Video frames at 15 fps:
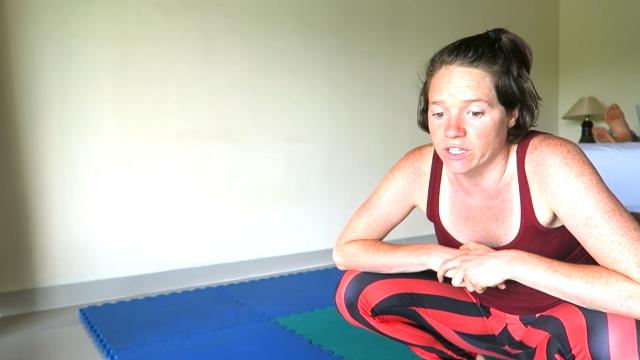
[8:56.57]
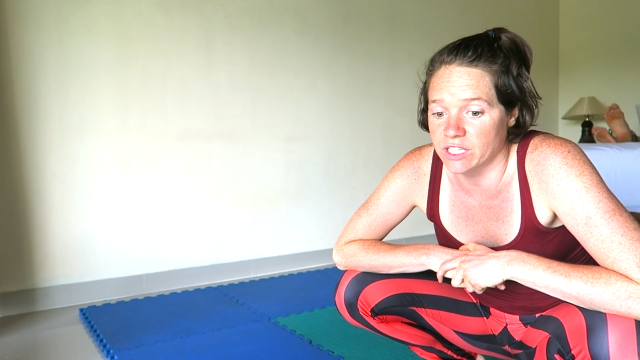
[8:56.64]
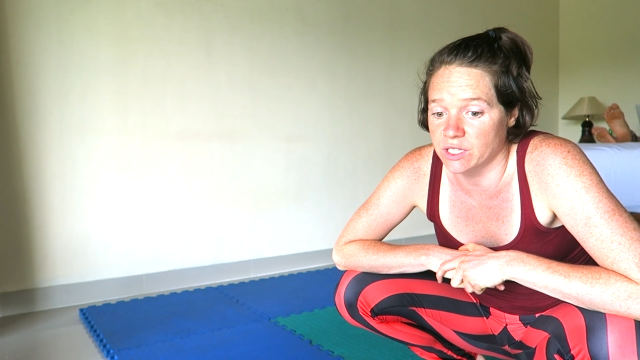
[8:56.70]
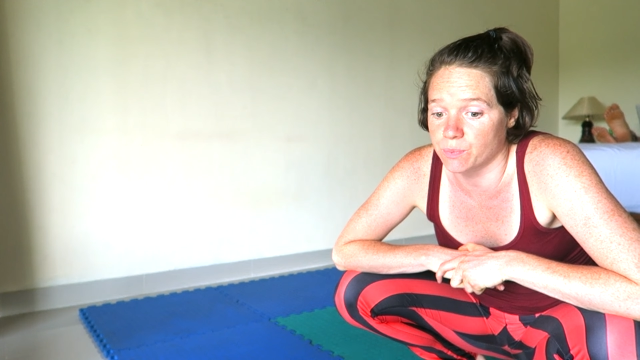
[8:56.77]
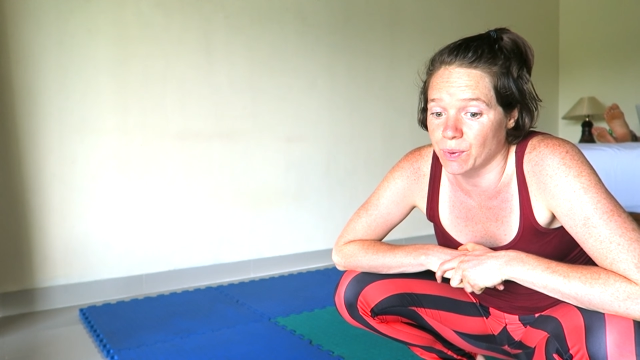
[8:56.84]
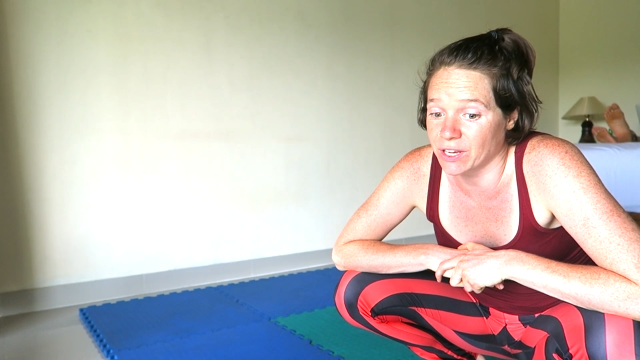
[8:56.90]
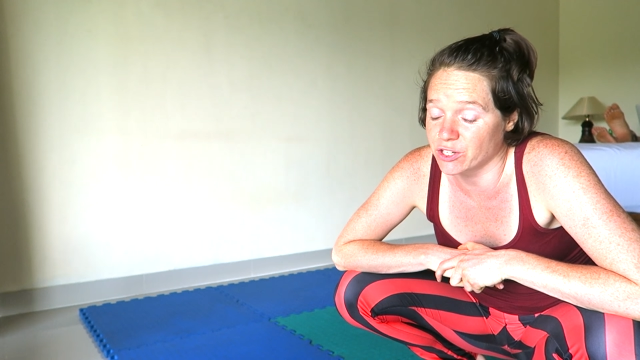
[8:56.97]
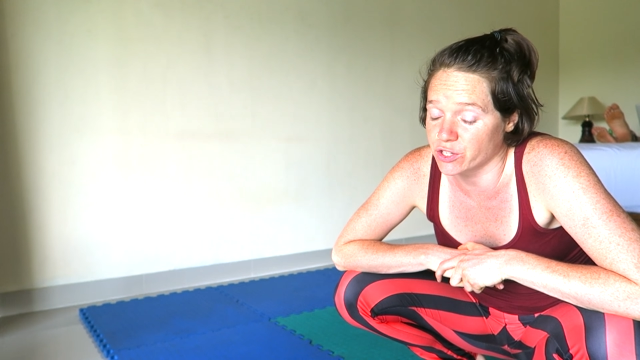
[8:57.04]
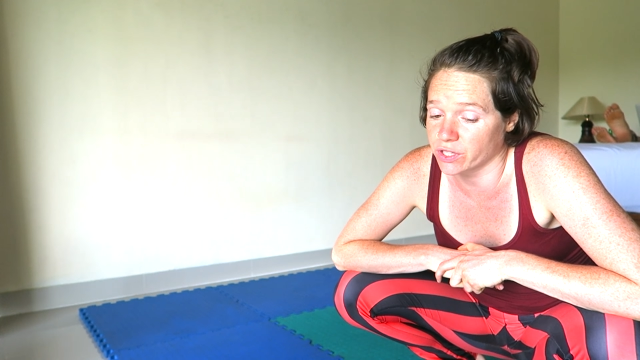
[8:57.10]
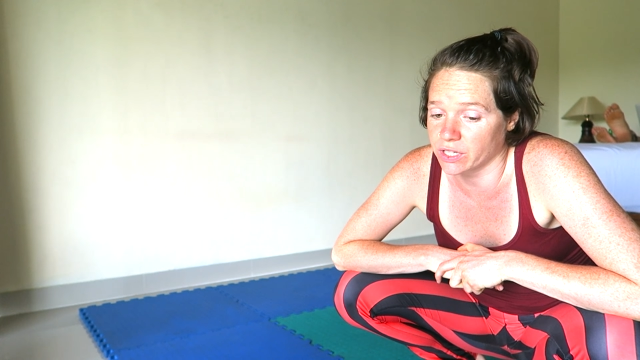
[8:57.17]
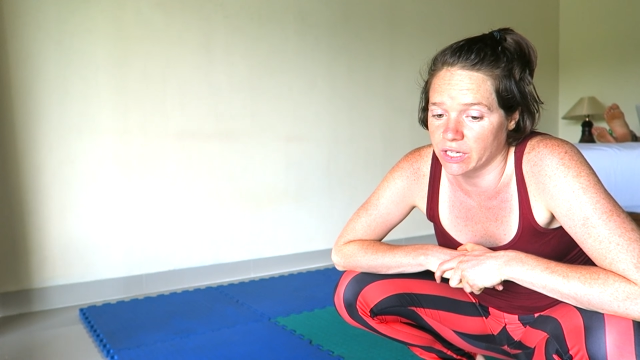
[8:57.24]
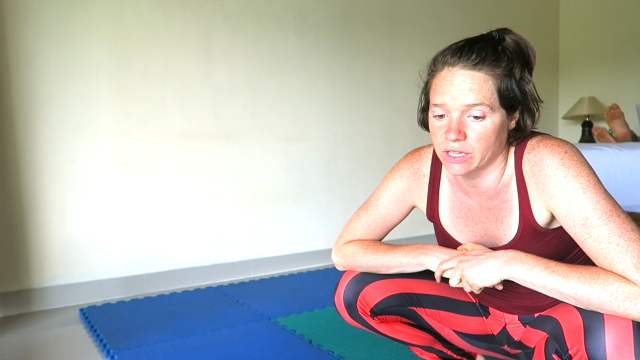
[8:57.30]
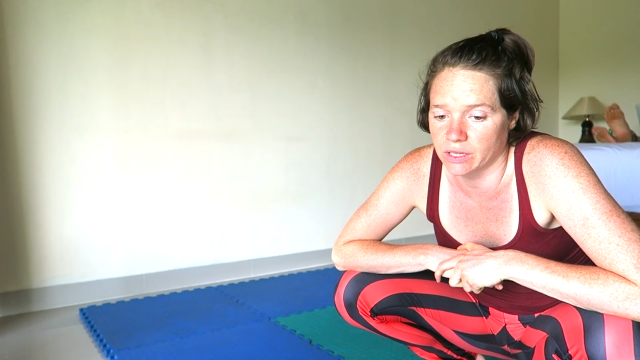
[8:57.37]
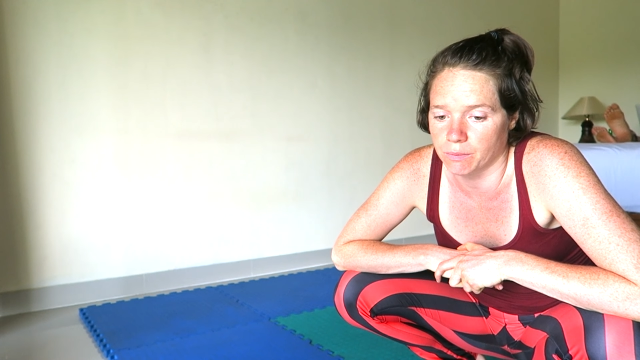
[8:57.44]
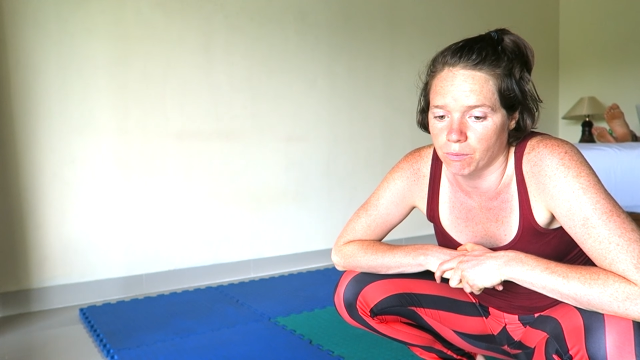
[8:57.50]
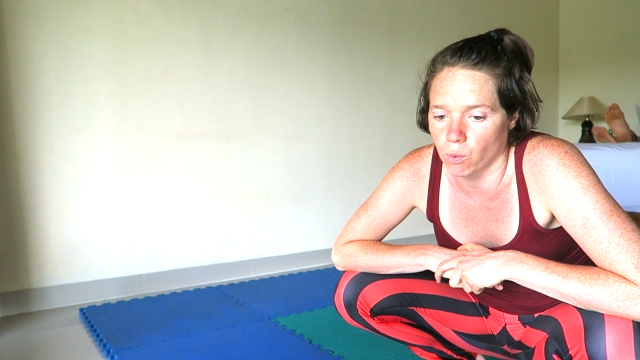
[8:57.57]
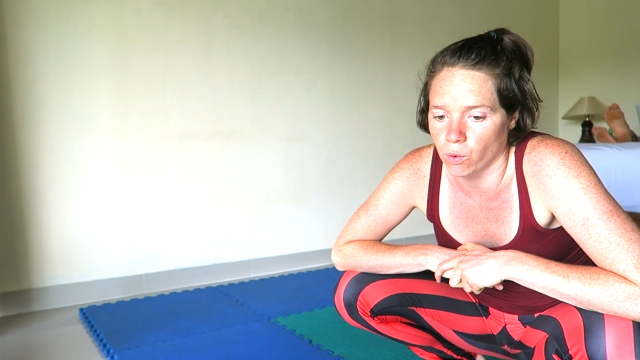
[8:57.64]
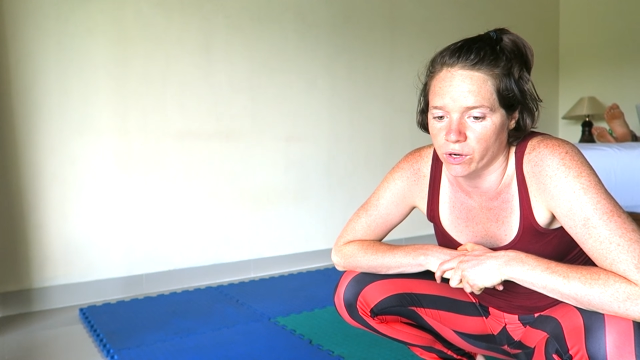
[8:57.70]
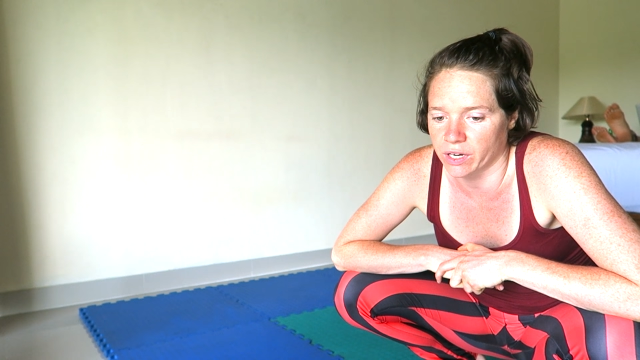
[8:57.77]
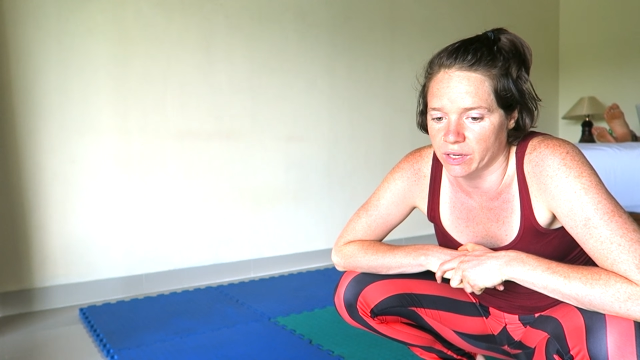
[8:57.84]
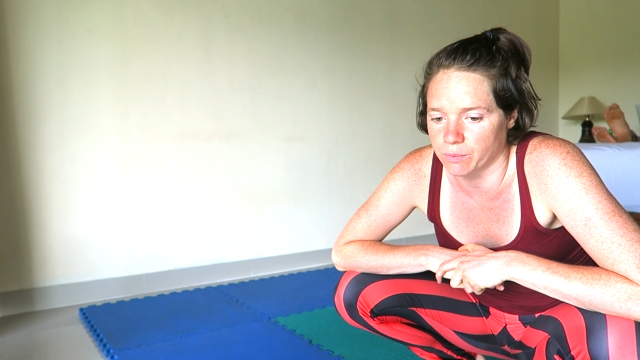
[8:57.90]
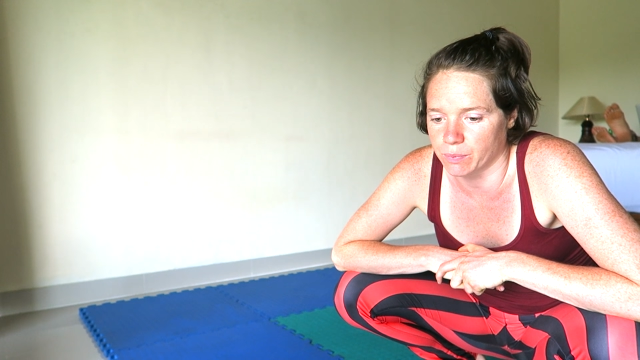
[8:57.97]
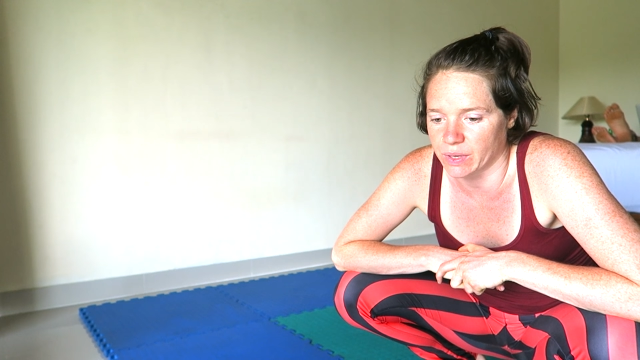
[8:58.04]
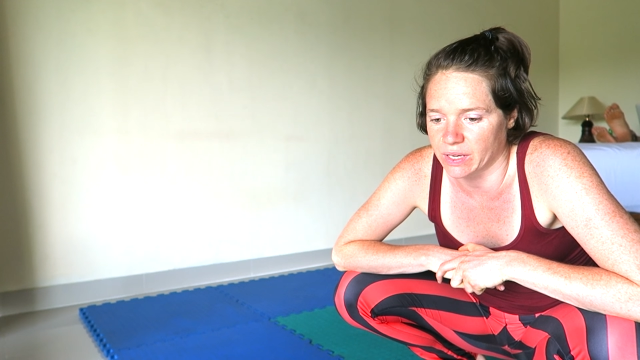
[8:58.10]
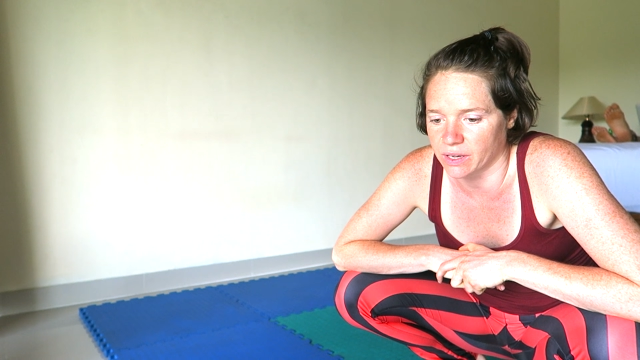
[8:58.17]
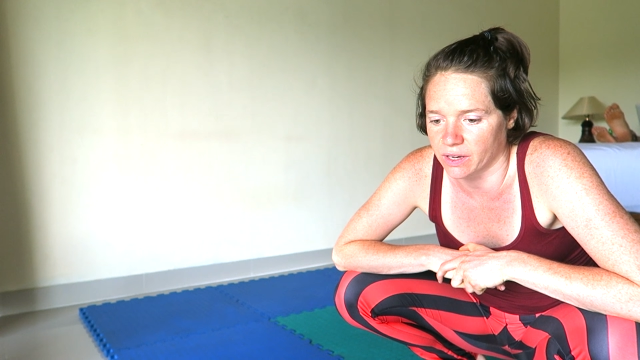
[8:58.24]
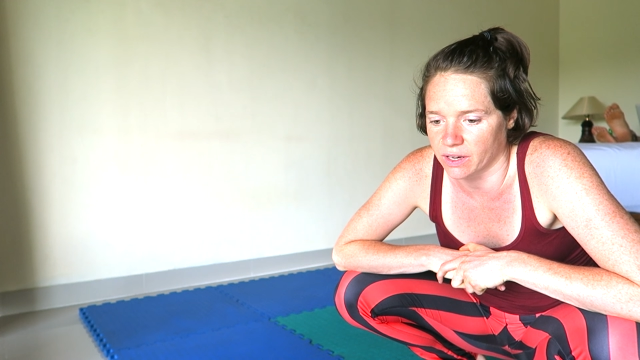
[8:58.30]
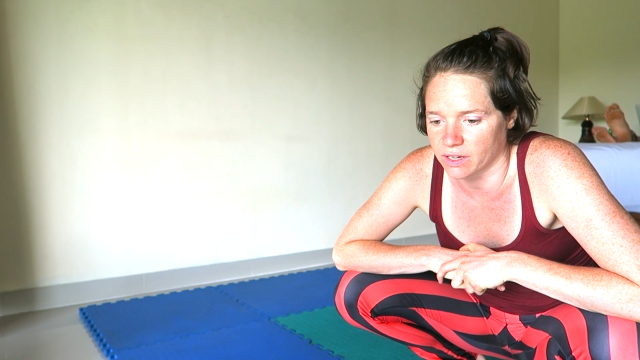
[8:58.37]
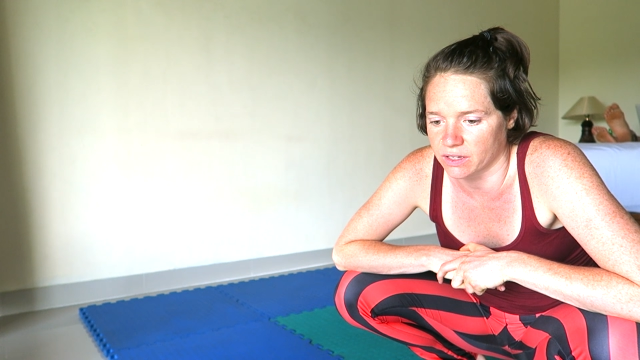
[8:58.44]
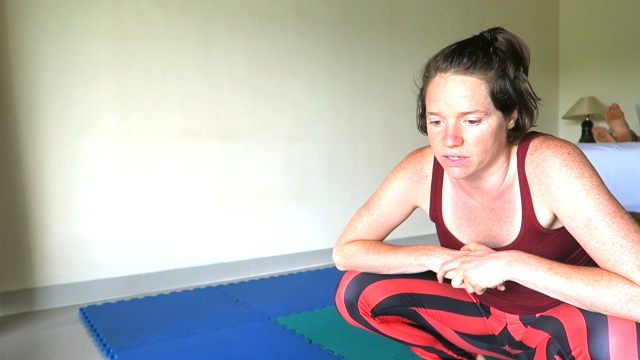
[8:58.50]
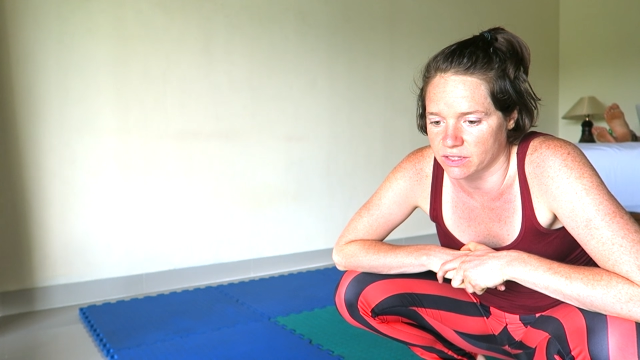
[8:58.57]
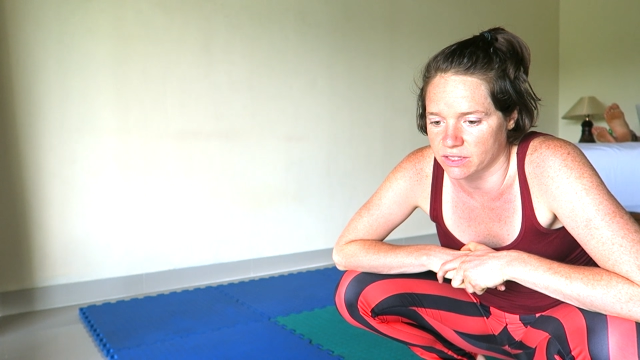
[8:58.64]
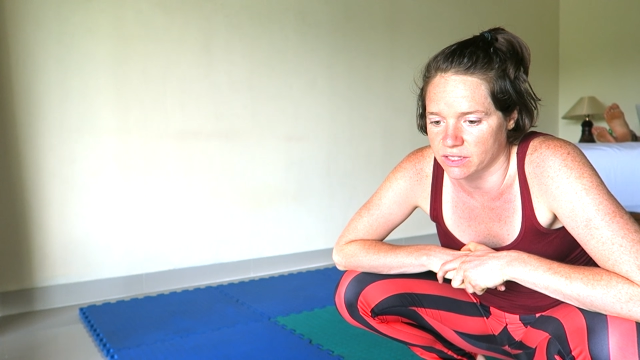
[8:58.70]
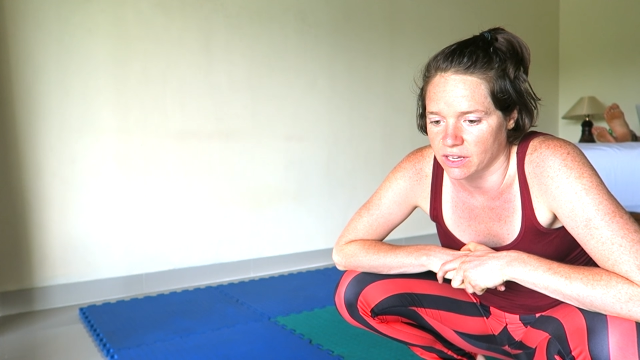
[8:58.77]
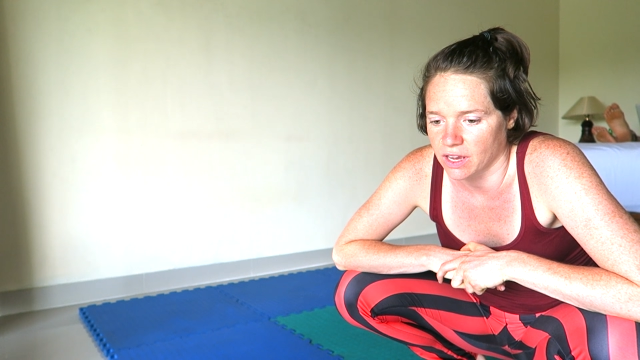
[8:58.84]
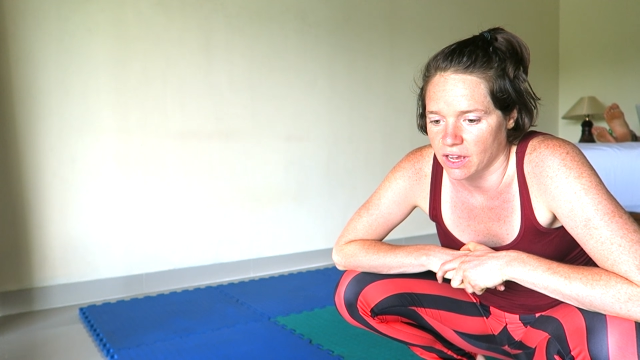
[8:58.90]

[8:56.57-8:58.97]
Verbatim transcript: especially in the morning because